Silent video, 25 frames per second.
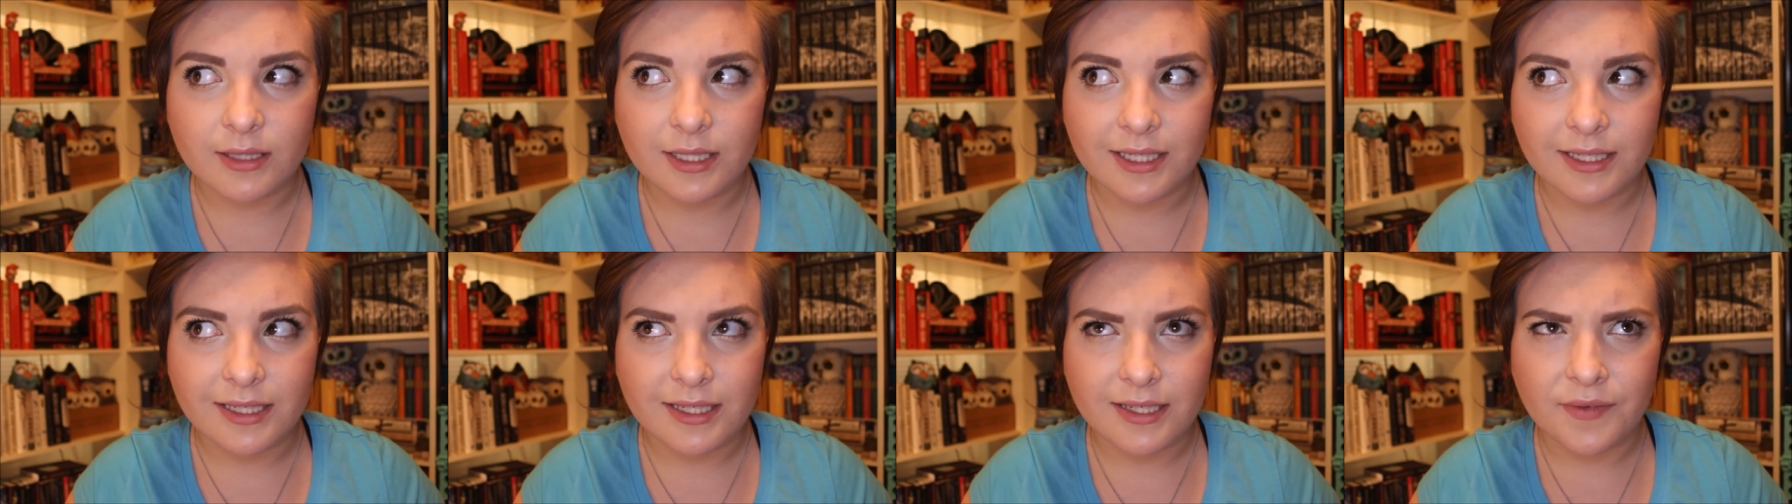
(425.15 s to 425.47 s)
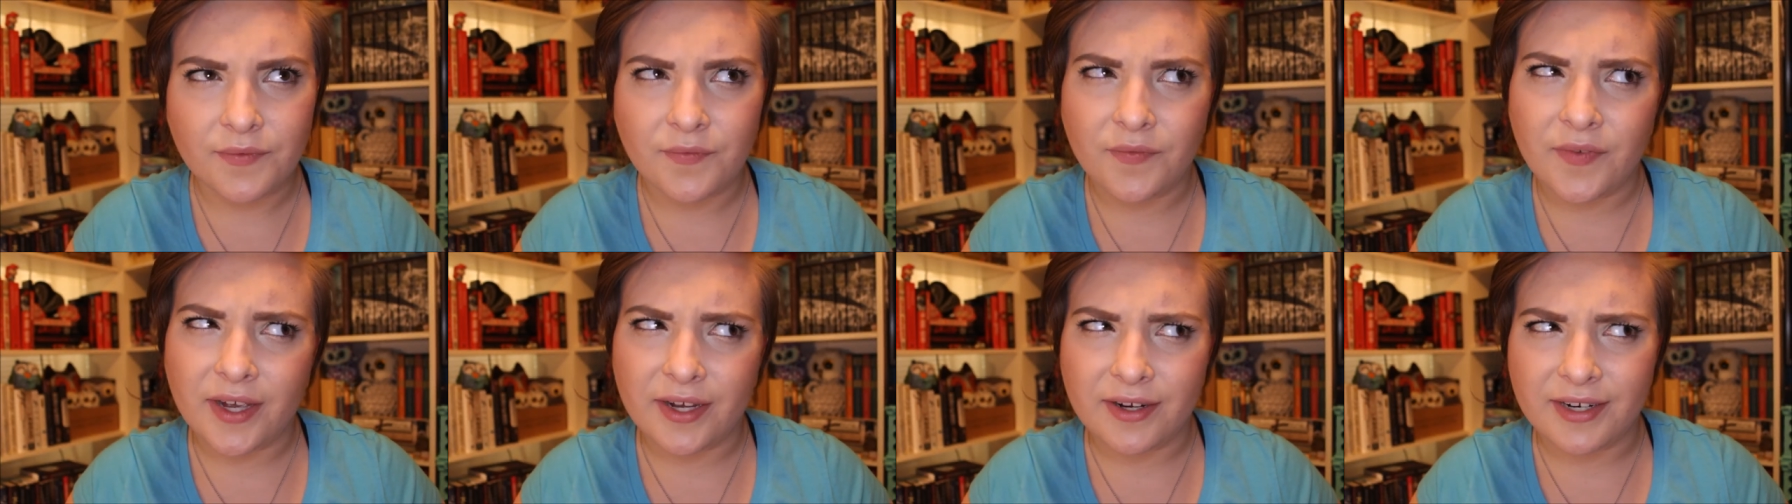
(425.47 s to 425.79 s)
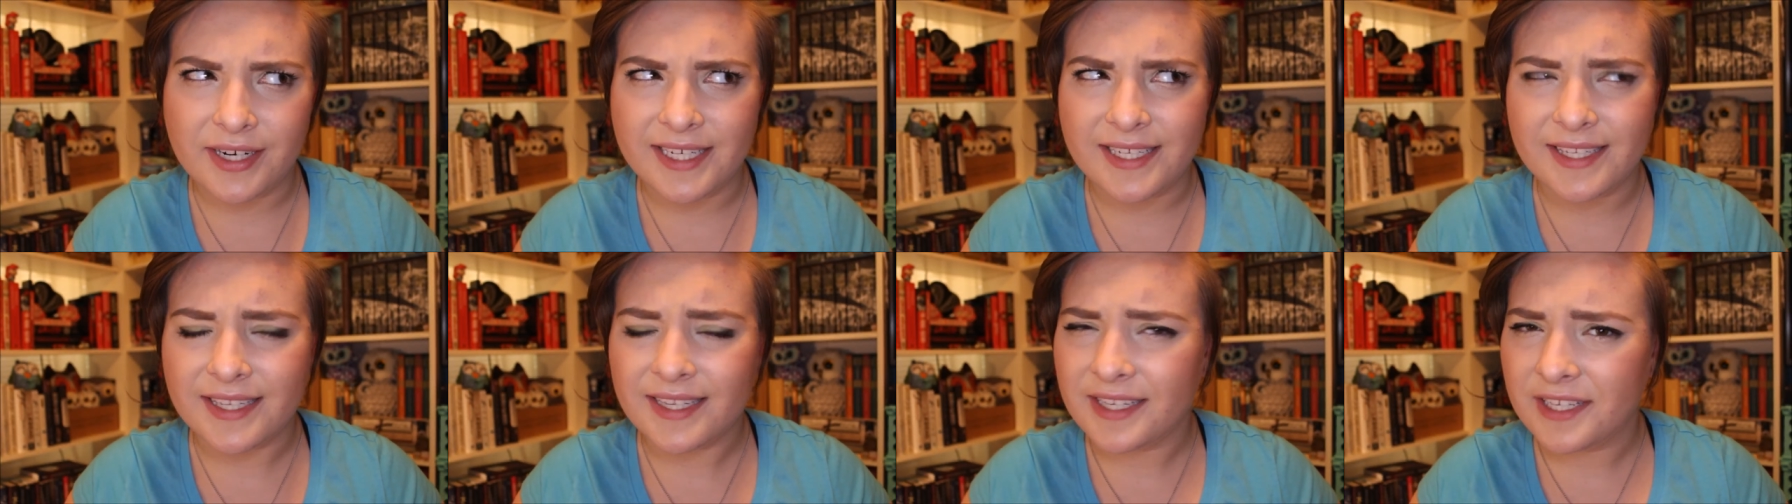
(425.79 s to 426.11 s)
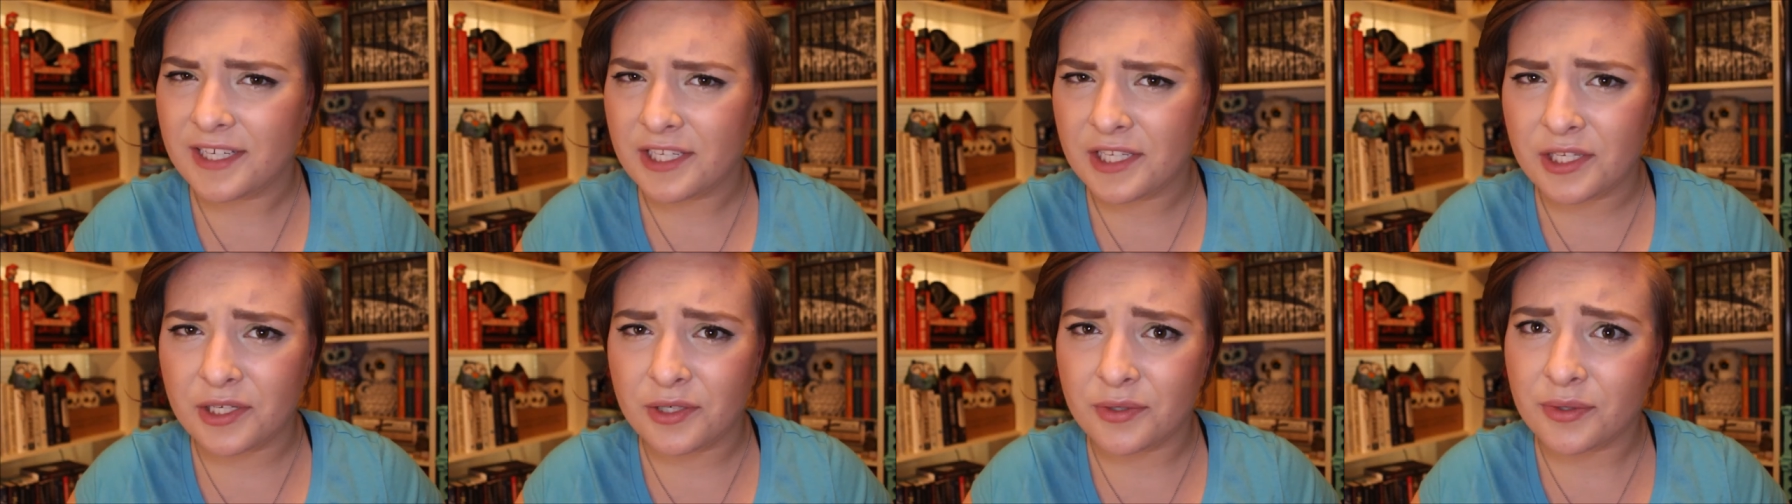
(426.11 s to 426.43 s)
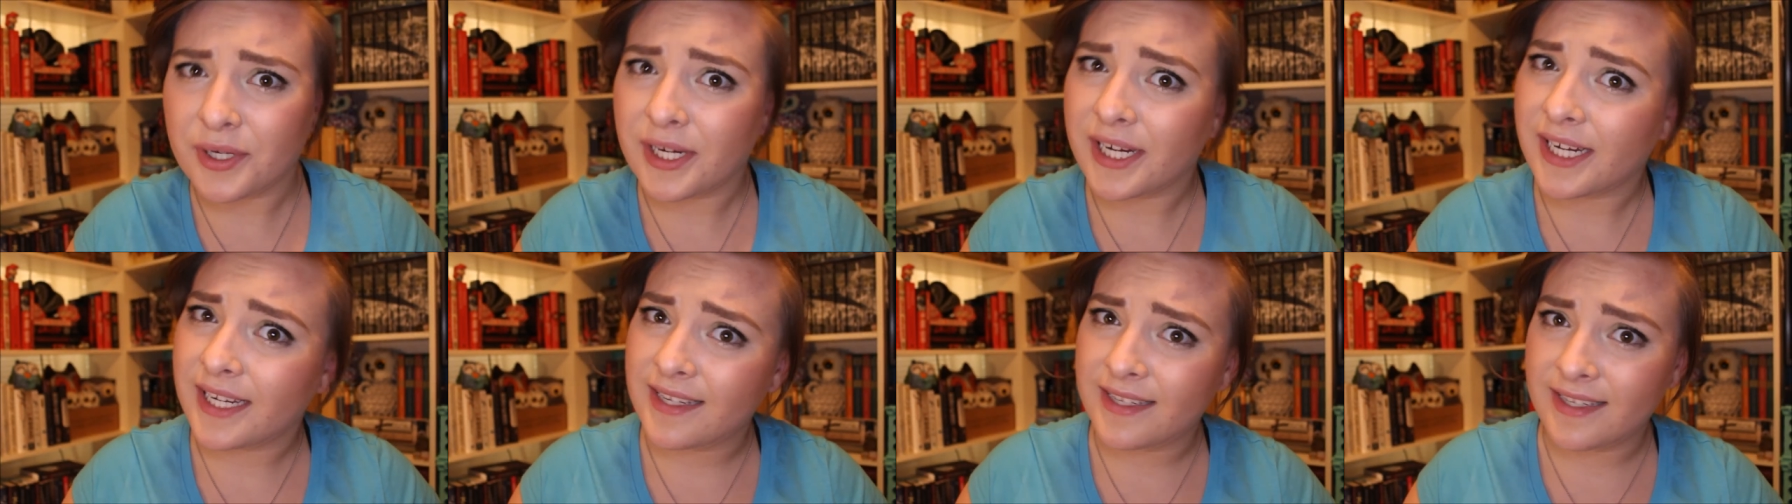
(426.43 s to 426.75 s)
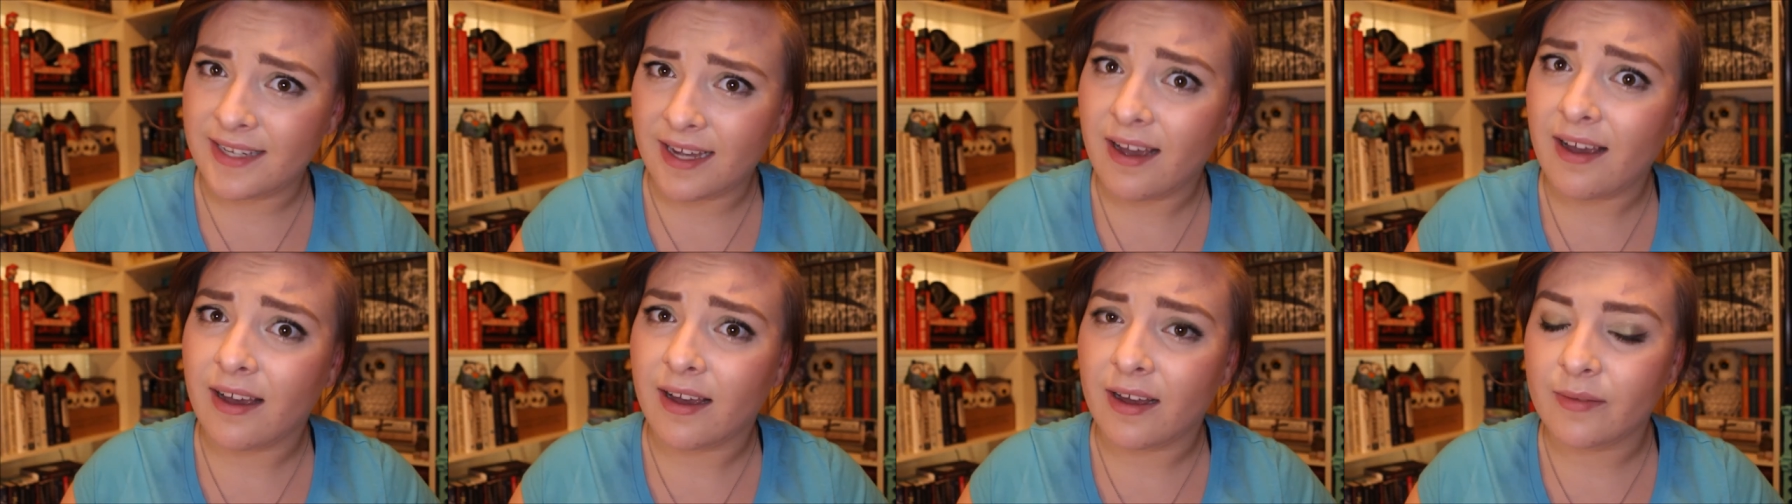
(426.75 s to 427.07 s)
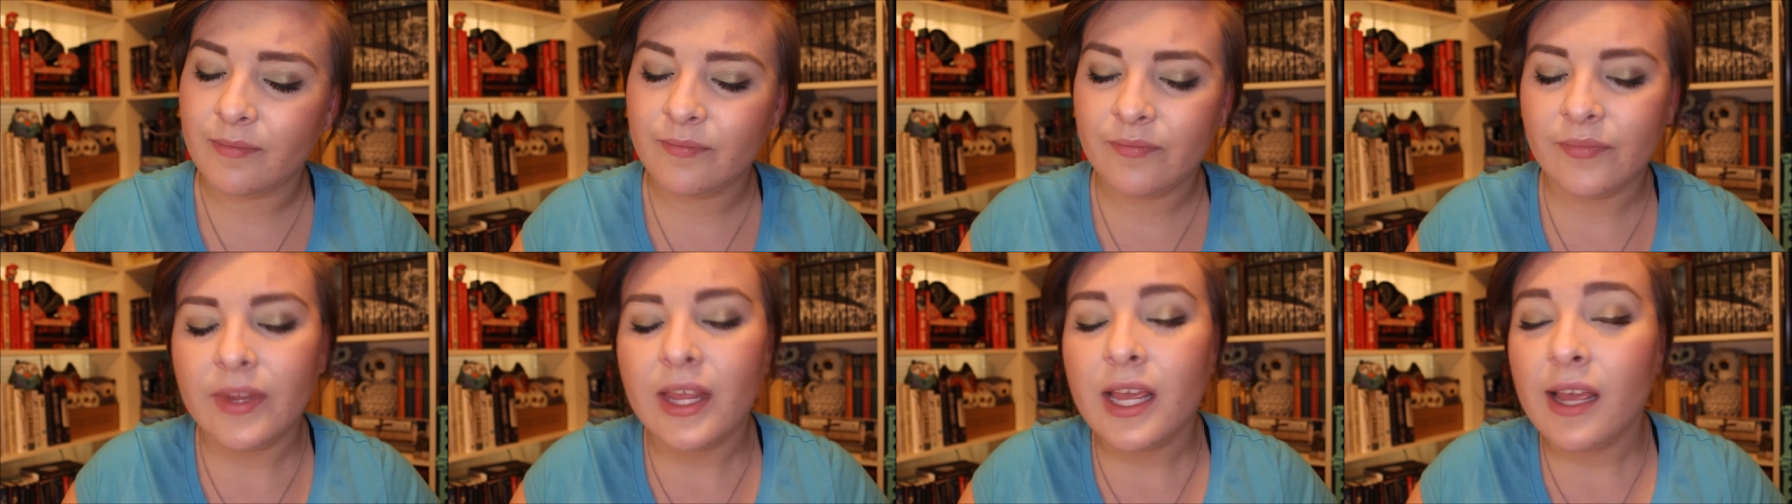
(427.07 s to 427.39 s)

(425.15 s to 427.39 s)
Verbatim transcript: it's fairies and history, duh.